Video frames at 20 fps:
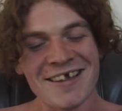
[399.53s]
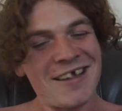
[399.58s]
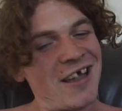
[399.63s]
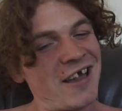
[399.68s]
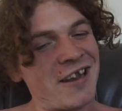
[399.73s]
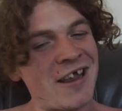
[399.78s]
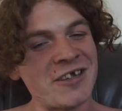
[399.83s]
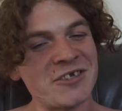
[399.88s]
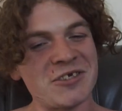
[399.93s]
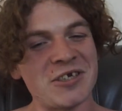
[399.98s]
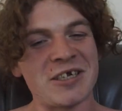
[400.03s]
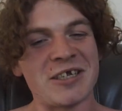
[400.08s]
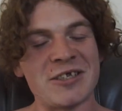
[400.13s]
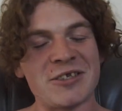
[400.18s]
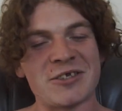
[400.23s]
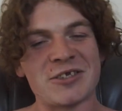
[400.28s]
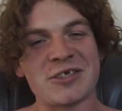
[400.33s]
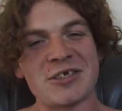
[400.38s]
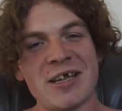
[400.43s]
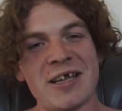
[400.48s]
And as you can
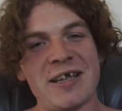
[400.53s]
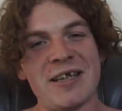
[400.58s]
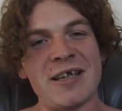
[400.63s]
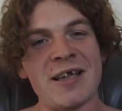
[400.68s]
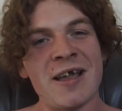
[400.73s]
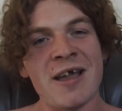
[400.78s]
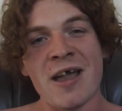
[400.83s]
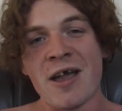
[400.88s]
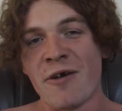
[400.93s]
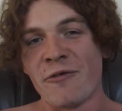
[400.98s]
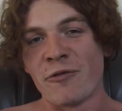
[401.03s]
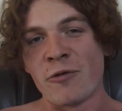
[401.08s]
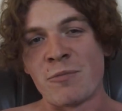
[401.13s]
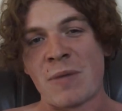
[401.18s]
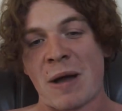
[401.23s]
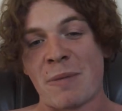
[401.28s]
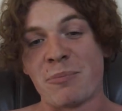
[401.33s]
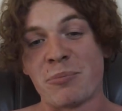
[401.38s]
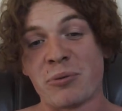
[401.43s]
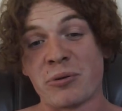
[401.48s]
see from
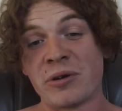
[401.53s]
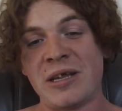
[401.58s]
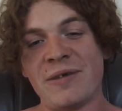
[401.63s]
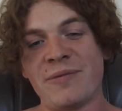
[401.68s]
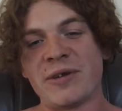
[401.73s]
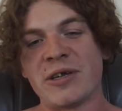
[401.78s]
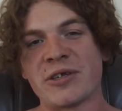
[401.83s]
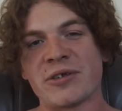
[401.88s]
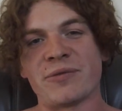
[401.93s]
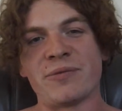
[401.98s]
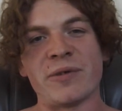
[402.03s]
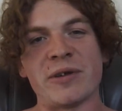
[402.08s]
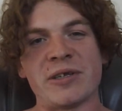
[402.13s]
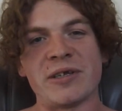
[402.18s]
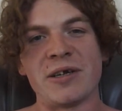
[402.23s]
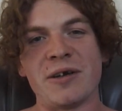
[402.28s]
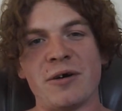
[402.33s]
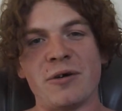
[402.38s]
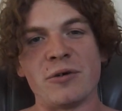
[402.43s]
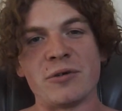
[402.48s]
my previous
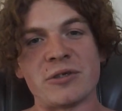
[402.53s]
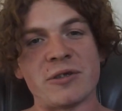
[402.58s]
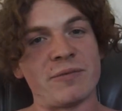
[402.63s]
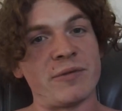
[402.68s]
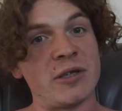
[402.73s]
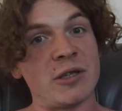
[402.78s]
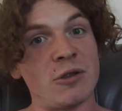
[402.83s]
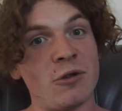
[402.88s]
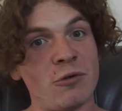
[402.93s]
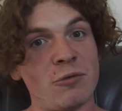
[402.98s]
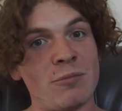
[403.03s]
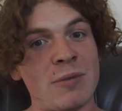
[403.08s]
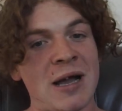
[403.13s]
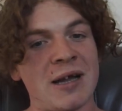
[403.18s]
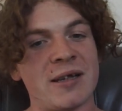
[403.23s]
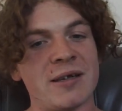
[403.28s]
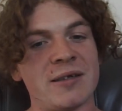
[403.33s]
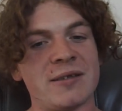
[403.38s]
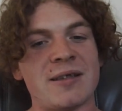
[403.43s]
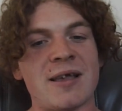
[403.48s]
videos, if you look
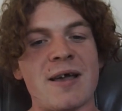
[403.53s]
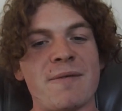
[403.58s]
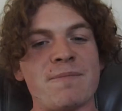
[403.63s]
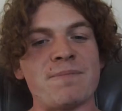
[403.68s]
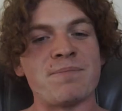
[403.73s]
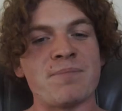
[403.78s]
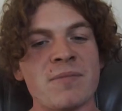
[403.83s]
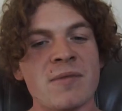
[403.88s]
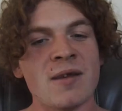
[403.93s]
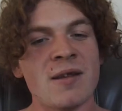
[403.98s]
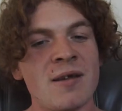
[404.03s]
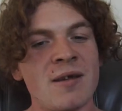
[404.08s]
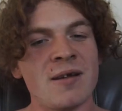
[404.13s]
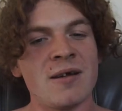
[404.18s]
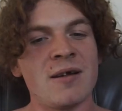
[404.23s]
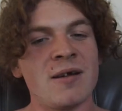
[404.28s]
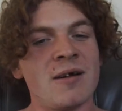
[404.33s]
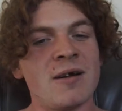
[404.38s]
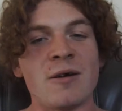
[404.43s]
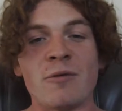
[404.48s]
back at them,
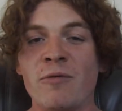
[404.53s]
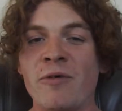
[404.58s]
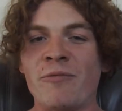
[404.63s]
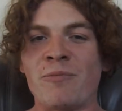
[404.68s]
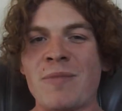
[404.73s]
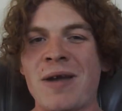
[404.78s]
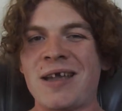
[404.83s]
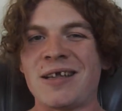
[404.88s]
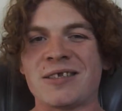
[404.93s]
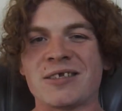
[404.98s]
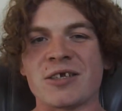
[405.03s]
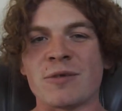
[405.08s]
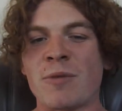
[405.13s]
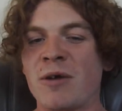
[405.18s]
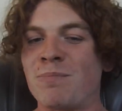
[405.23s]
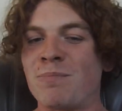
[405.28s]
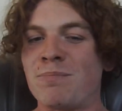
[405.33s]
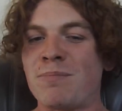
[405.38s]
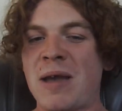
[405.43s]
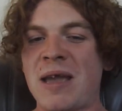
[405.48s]
we've made some
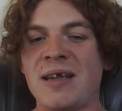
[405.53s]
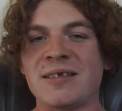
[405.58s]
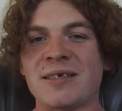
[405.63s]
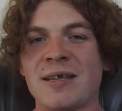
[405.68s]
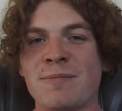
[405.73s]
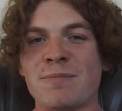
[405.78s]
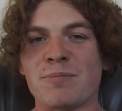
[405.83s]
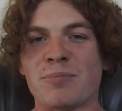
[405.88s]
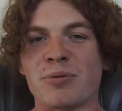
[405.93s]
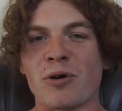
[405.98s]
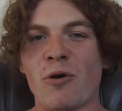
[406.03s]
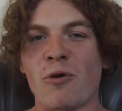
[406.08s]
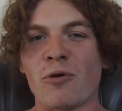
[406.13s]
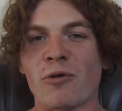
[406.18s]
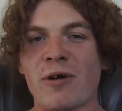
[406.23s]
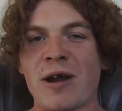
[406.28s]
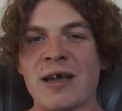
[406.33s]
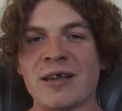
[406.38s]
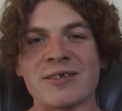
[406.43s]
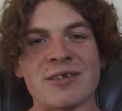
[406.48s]
amazing
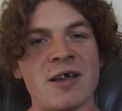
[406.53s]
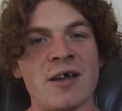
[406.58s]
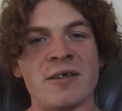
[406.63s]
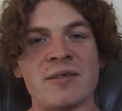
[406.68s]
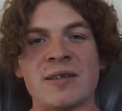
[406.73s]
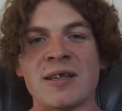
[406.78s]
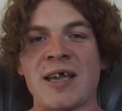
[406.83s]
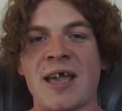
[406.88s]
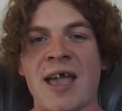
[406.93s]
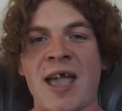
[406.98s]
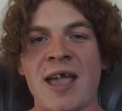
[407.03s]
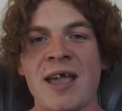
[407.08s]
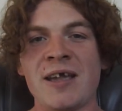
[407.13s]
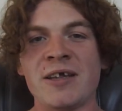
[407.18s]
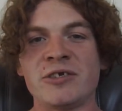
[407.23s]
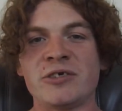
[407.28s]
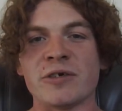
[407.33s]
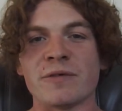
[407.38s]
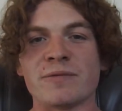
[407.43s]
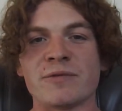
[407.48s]
progress at the
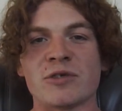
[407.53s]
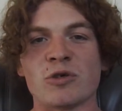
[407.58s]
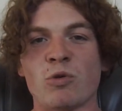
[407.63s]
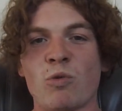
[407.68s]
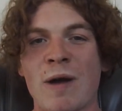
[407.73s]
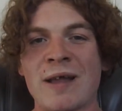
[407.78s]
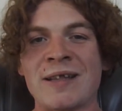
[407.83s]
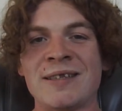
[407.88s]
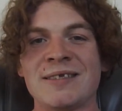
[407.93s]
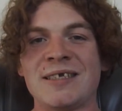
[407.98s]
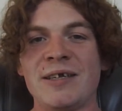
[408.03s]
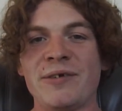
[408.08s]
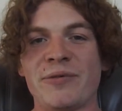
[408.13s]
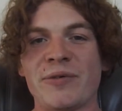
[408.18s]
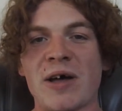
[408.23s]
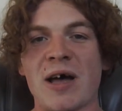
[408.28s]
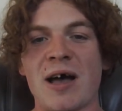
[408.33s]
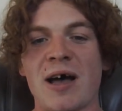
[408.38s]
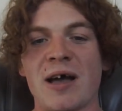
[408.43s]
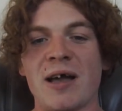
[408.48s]
age of
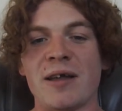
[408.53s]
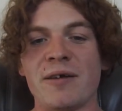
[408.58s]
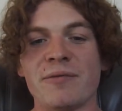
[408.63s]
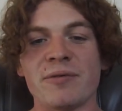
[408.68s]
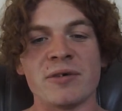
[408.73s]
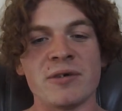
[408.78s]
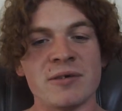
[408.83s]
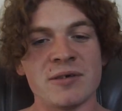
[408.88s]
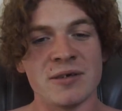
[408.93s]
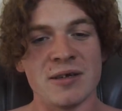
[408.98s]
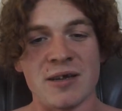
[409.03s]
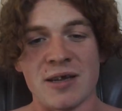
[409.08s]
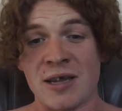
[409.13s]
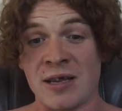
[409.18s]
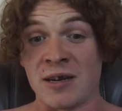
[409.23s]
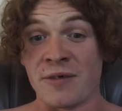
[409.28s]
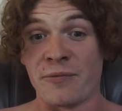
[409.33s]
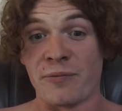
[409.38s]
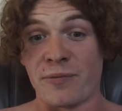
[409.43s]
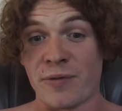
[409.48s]
25 in
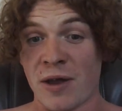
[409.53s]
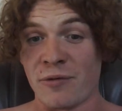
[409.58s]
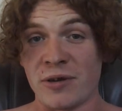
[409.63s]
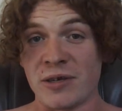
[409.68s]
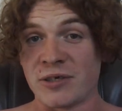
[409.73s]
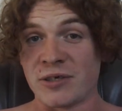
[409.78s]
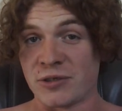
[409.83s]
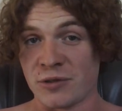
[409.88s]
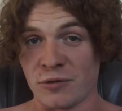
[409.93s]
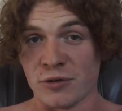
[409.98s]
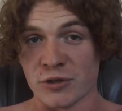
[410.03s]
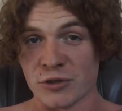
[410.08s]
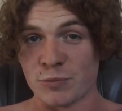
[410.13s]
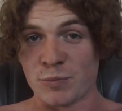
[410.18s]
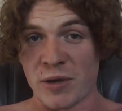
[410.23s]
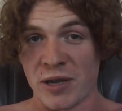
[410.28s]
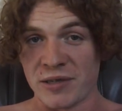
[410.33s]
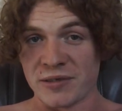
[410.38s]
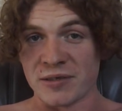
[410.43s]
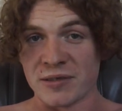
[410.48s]
a very short
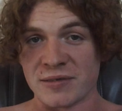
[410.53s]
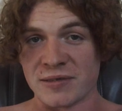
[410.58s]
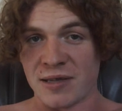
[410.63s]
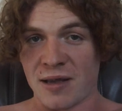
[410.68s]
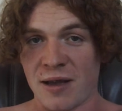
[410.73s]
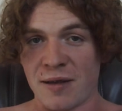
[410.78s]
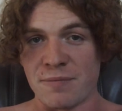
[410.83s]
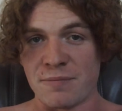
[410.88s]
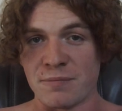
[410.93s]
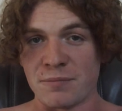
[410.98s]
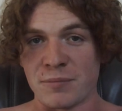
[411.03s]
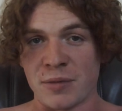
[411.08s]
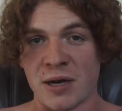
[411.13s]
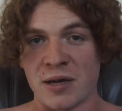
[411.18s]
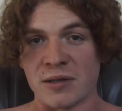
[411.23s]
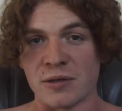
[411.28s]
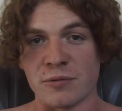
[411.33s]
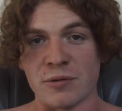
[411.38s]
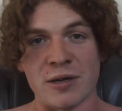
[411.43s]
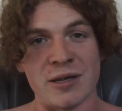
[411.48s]
space of time, by
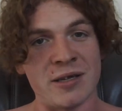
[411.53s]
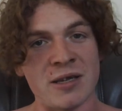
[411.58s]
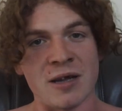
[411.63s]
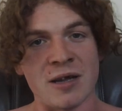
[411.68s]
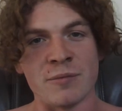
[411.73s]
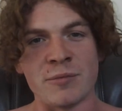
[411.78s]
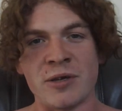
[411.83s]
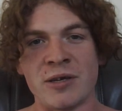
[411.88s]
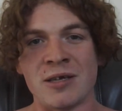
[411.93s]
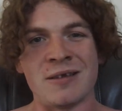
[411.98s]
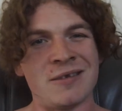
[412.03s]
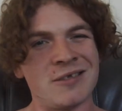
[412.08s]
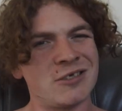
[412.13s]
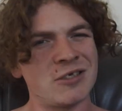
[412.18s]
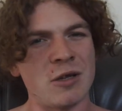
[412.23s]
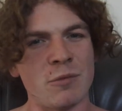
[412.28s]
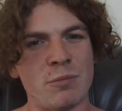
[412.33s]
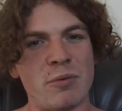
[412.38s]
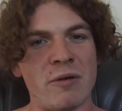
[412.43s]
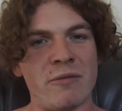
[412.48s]
the way. I mean,
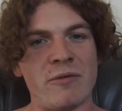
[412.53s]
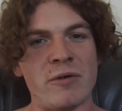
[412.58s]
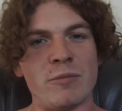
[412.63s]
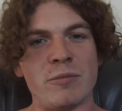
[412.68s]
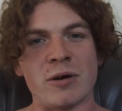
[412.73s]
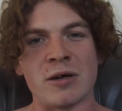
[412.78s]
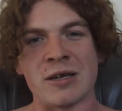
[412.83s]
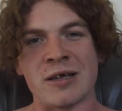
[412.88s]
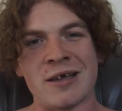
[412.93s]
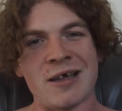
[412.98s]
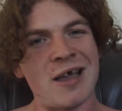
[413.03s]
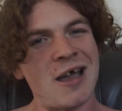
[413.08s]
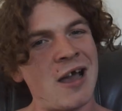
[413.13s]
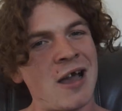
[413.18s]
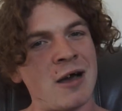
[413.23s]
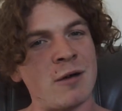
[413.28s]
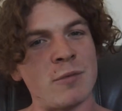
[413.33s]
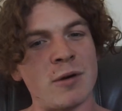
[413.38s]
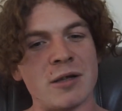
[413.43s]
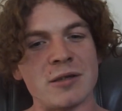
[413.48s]
sup everybody,
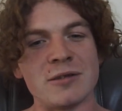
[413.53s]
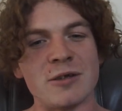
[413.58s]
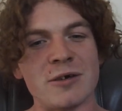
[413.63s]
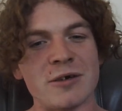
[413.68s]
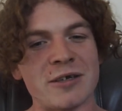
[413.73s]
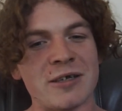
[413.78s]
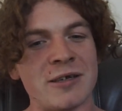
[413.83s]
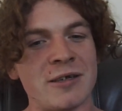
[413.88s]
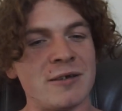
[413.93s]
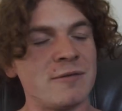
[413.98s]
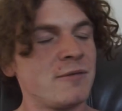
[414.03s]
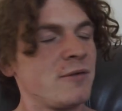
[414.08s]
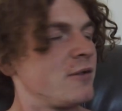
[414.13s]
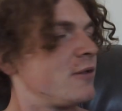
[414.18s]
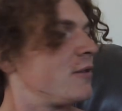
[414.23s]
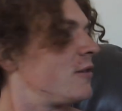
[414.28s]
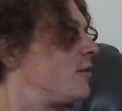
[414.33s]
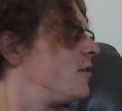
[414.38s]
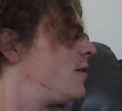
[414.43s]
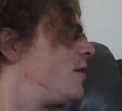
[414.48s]
how am I looking?
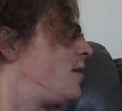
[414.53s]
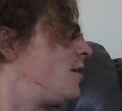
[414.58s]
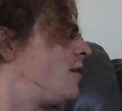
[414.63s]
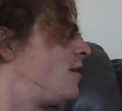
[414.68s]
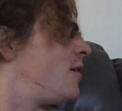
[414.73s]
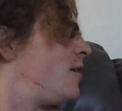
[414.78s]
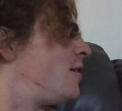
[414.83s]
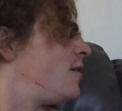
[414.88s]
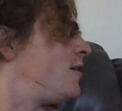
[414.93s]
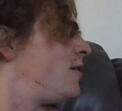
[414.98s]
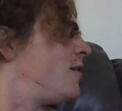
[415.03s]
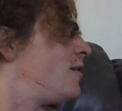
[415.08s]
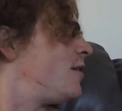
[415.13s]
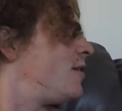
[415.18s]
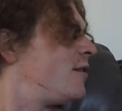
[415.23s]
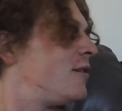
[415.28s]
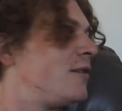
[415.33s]
Oh,